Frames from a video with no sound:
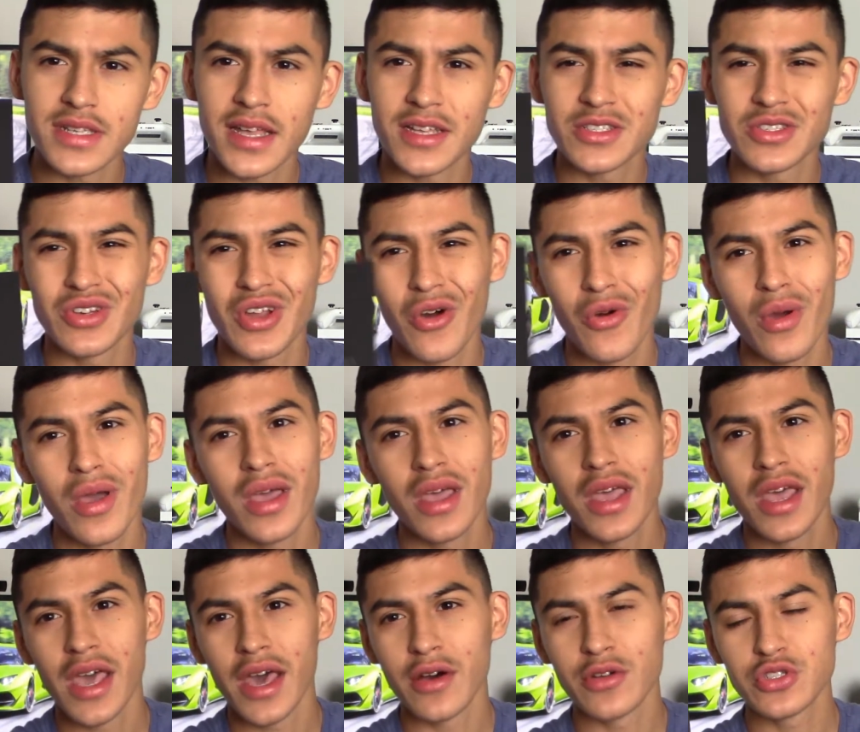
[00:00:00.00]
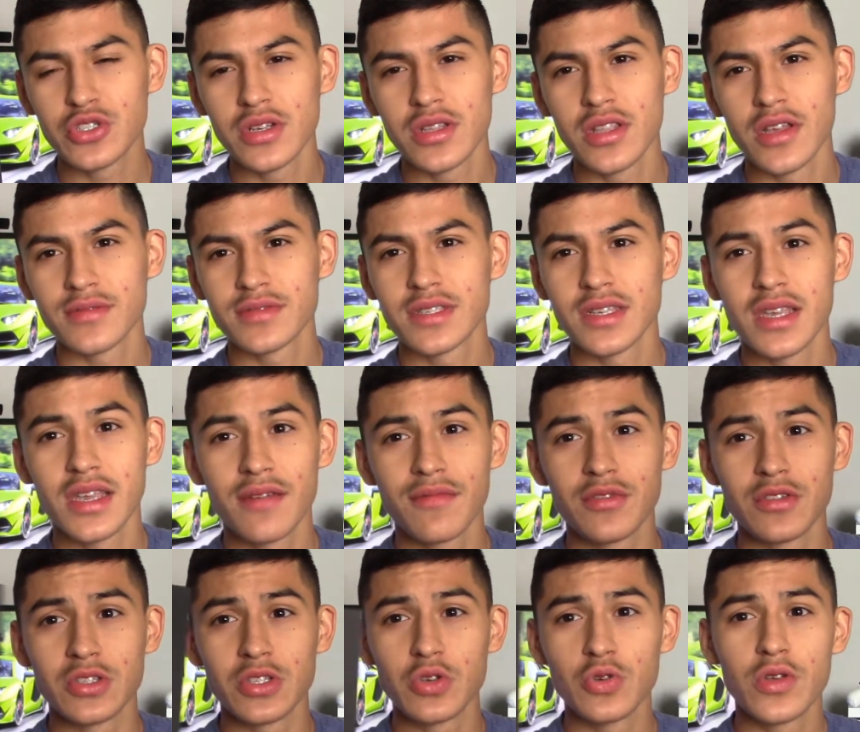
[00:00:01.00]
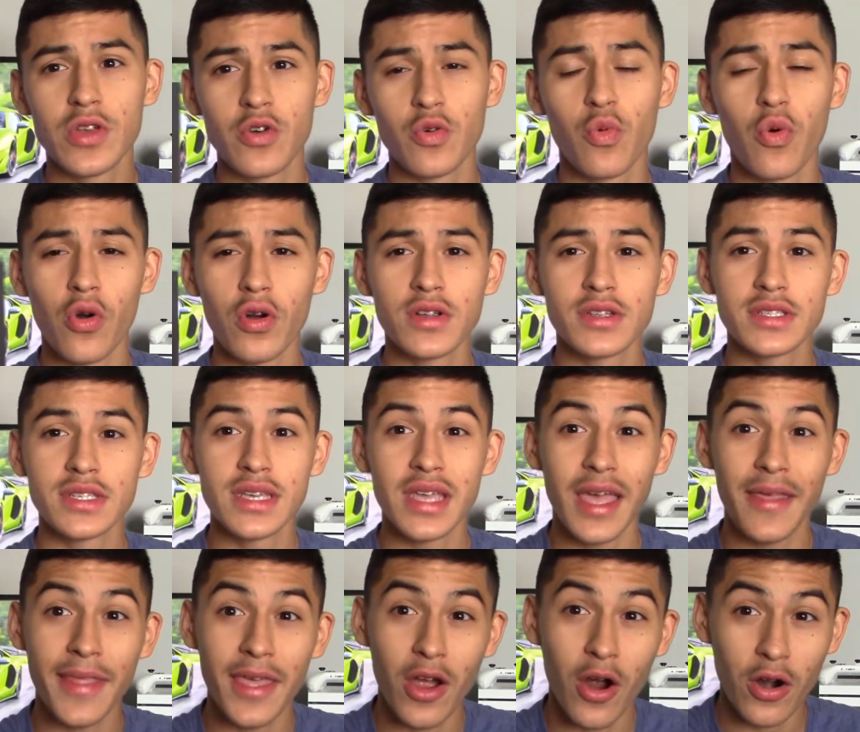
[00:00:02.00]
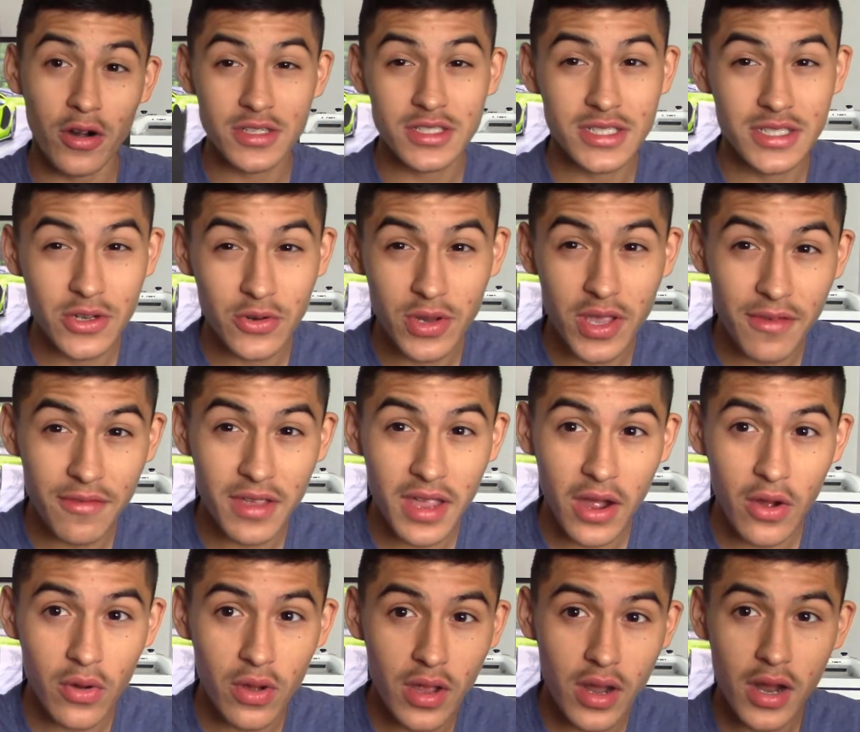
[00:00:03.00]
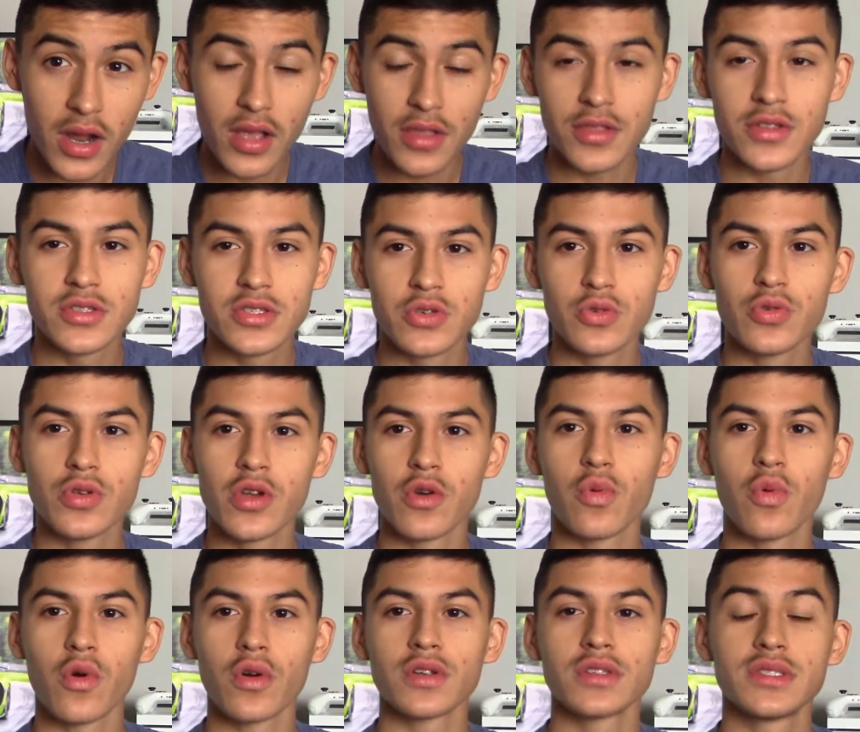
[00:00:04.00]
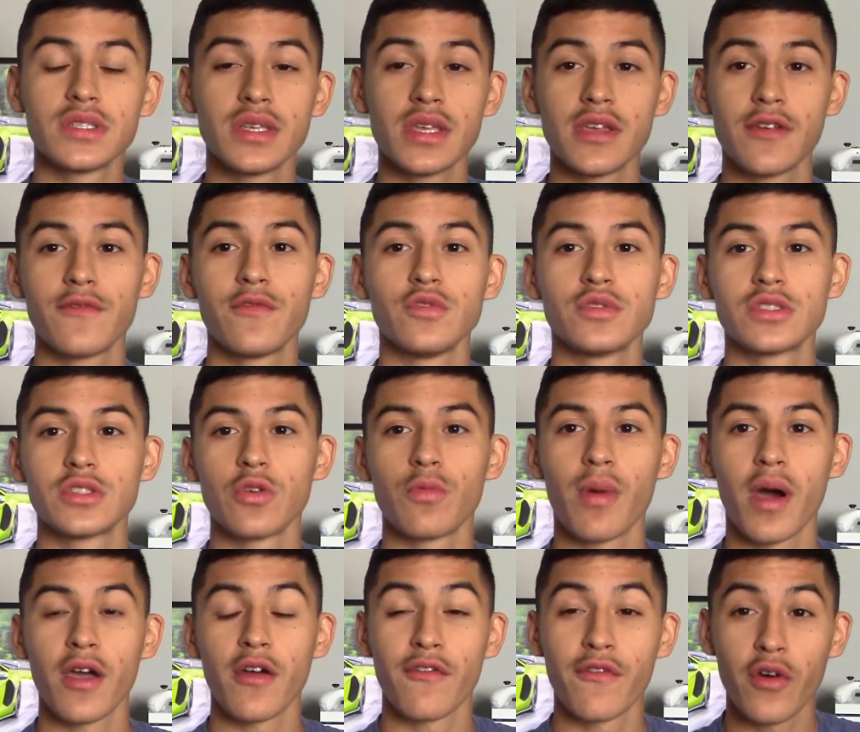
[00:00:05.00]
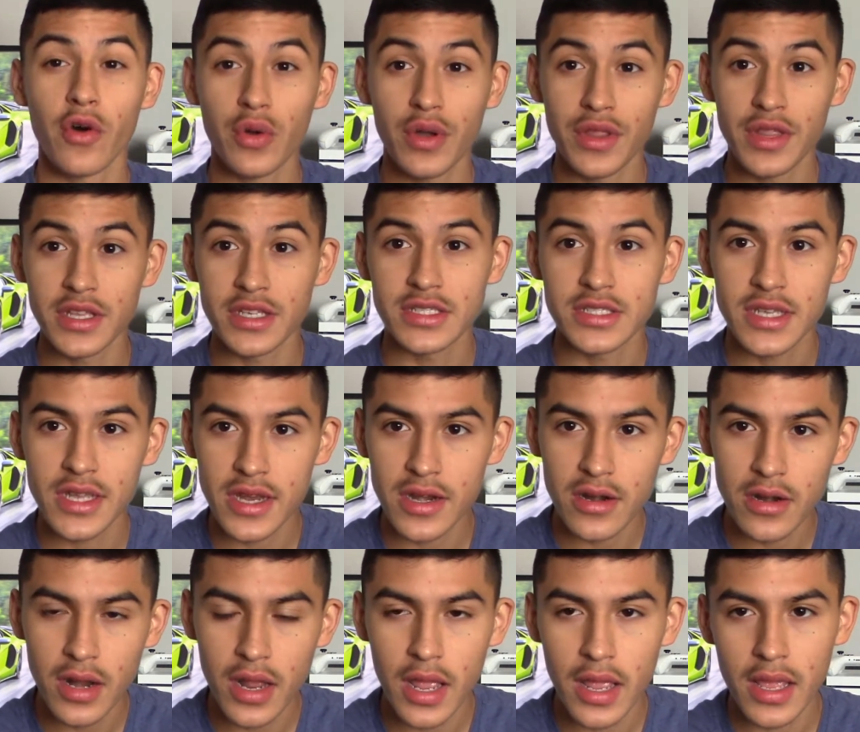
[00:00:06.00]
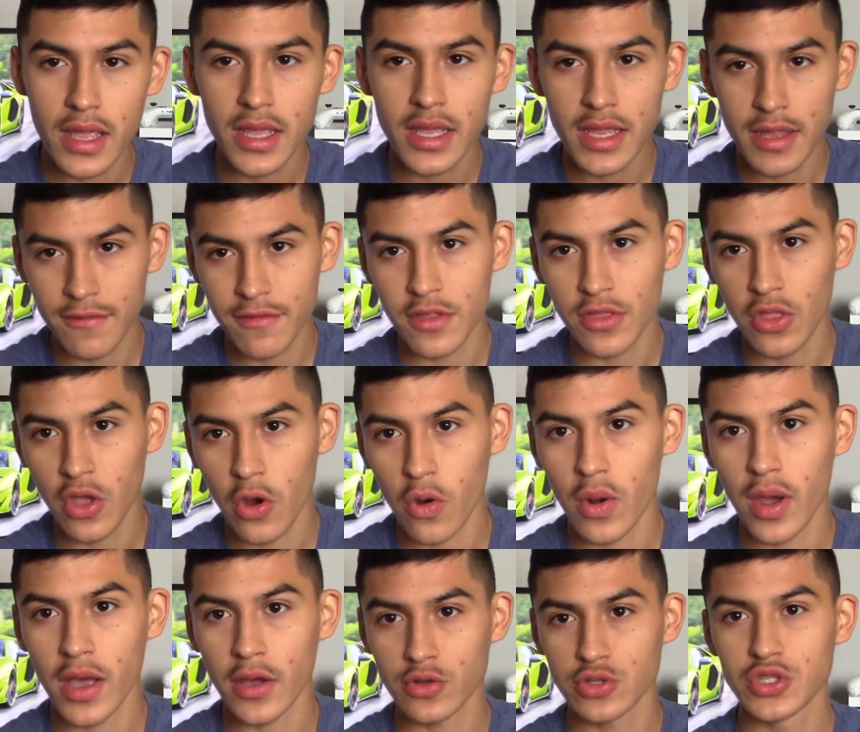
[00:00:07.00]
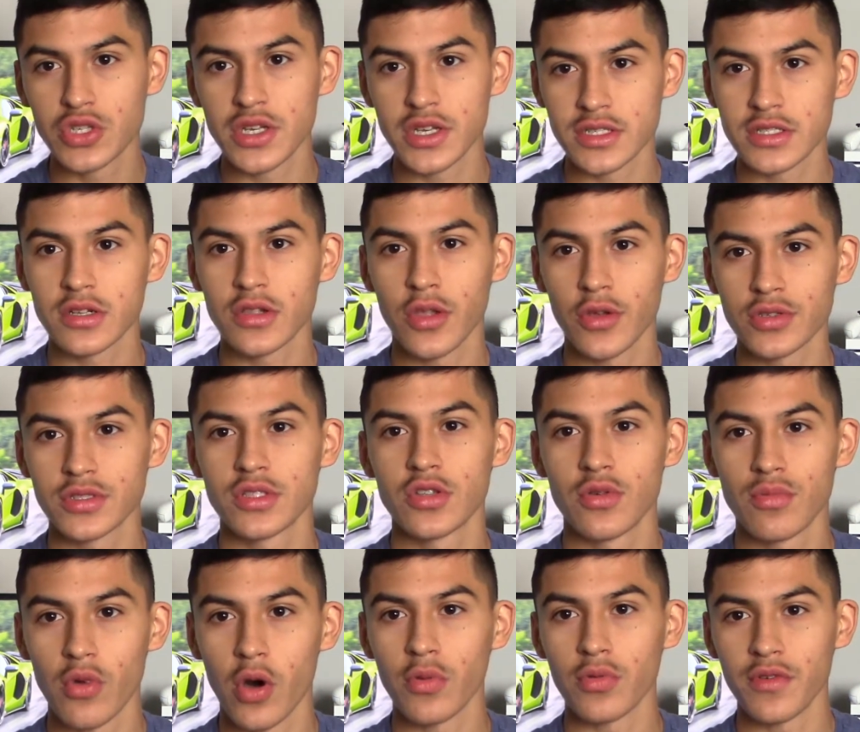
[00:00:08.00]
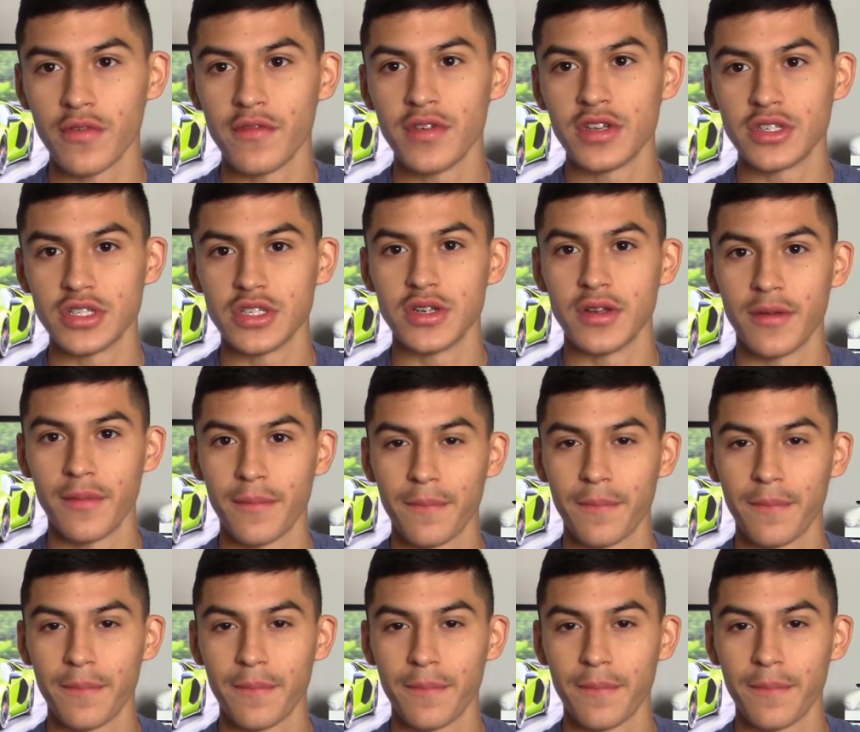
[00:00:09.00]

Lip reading: As you know, LG loves to give the 2-year warranty, and they are still giving out the 2-year warranty if you still buy a phone this year, even though LG is closing their mobile division.